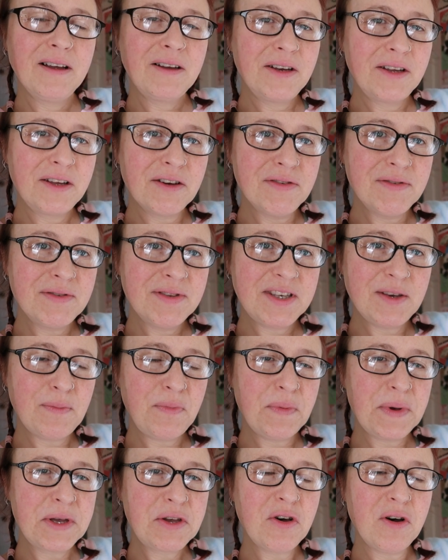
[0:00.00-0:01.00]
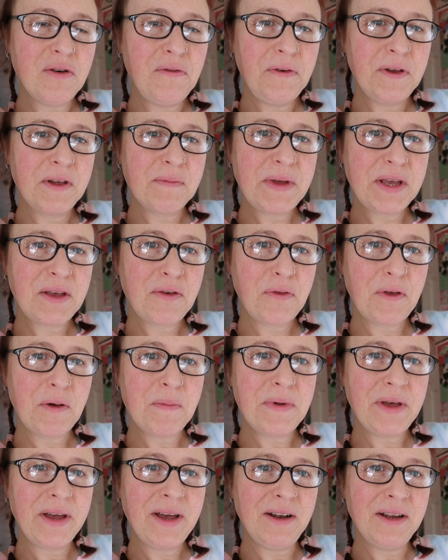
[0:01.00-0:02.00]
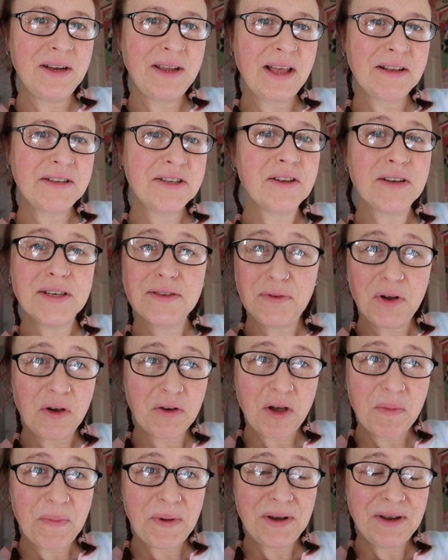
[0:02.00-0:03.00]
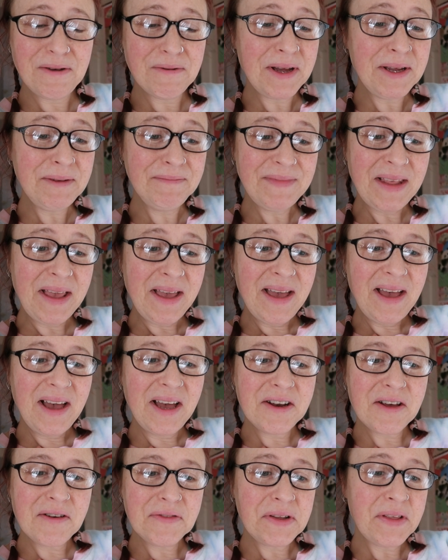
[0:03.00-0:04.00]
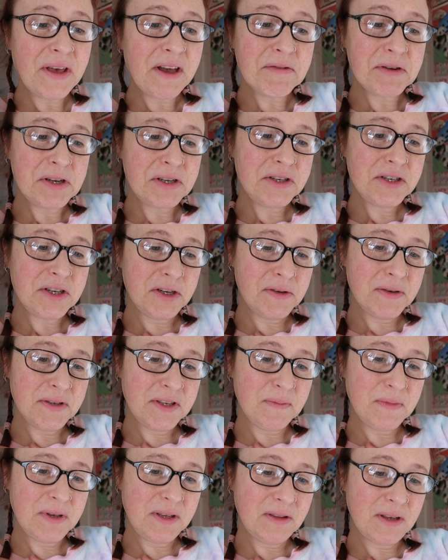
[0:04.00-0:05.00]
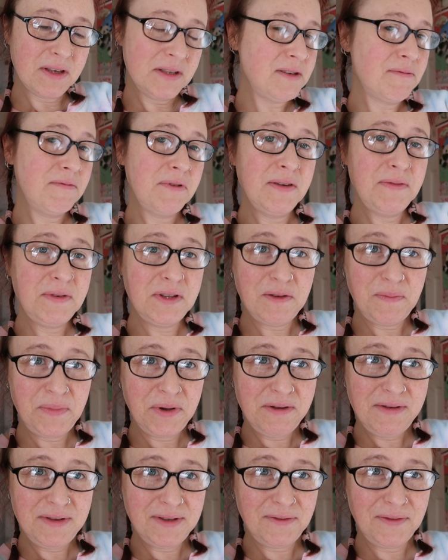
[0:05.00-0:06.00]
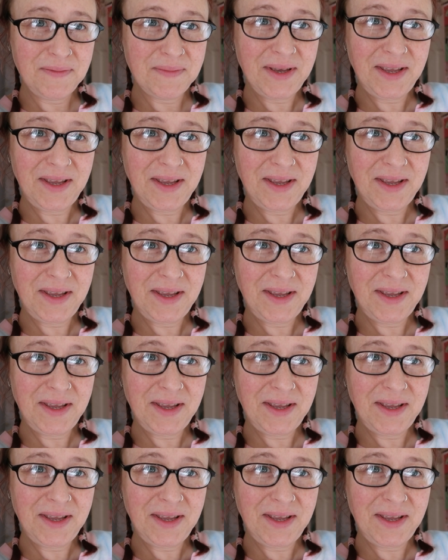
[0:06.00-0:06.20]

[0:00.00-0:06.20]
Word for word: I'm going to go and sip my coffee and make a thumbnail and get tonight's vlog up anyway. And after that, I'm going to show you something that's arrived in the post for